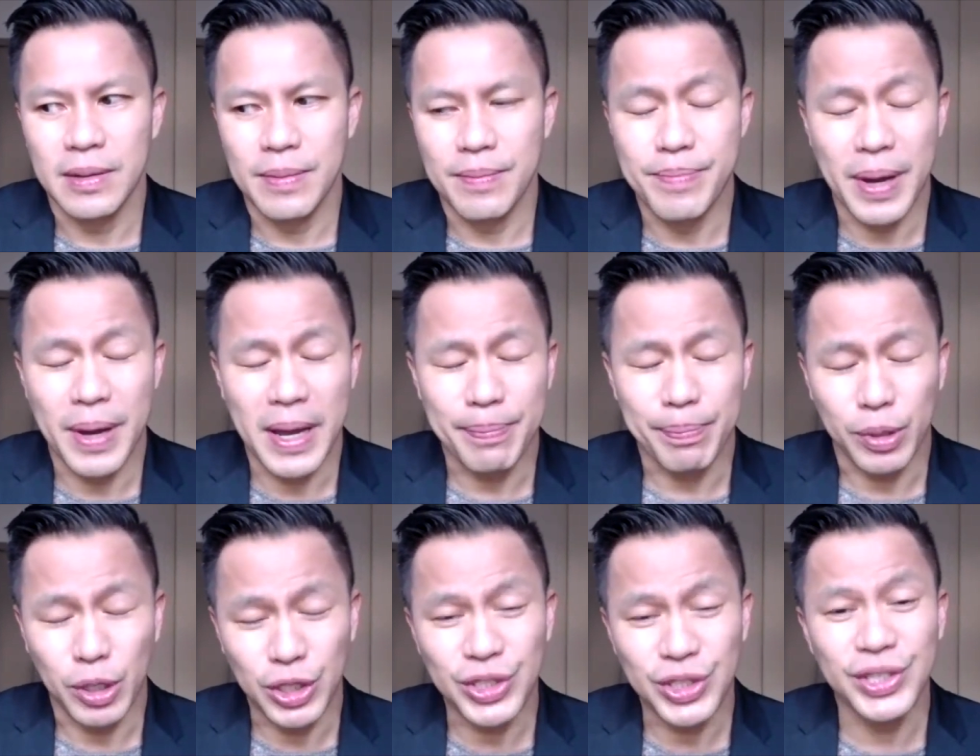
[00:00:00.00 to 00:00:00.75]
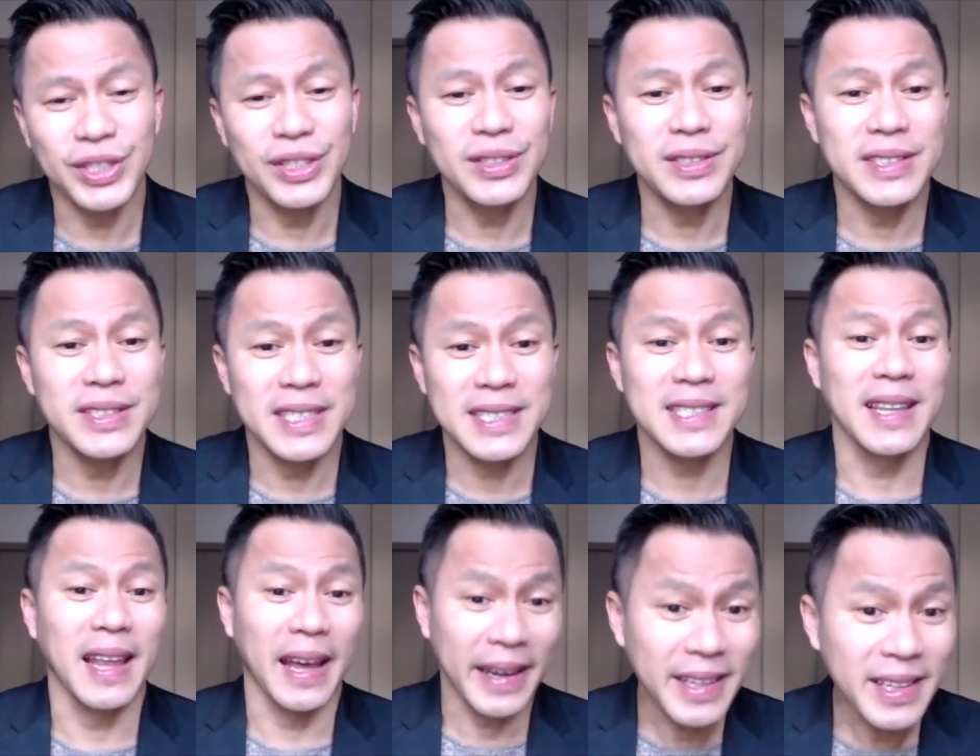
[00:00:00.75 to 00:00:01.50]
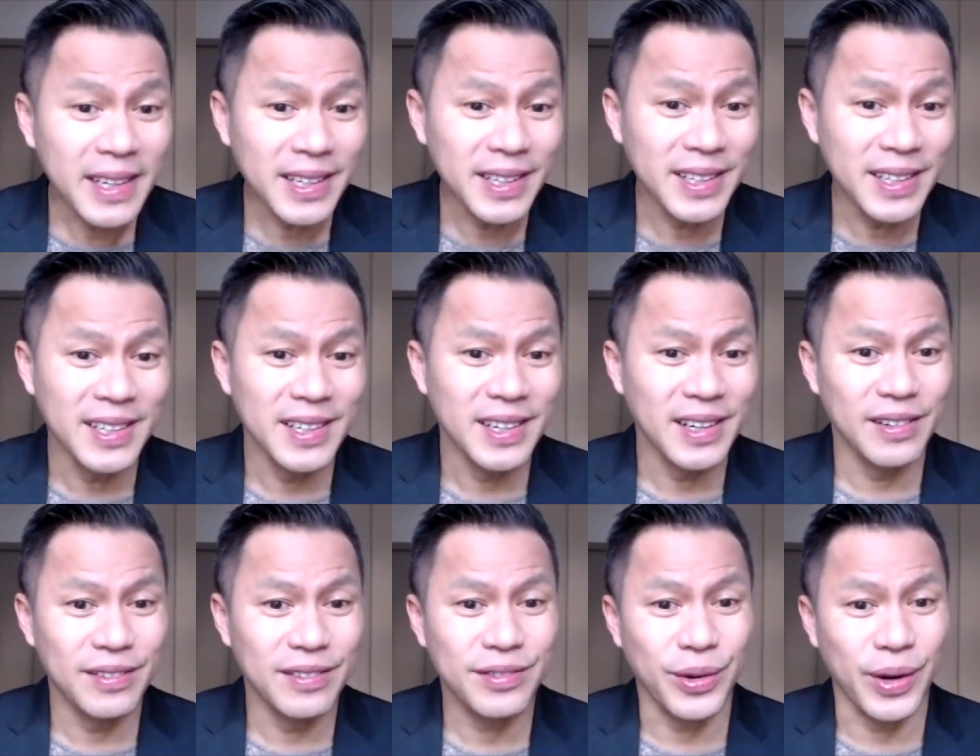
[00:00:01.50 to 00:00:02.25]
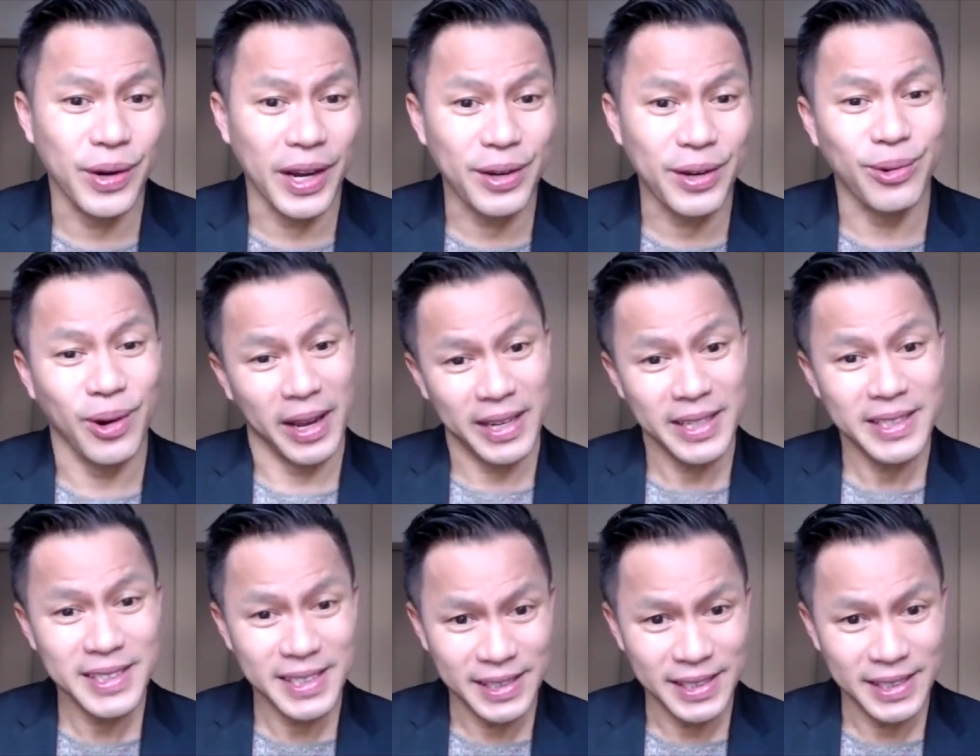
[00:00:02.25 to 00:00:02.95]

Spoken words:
by personal dislike of Craig Wright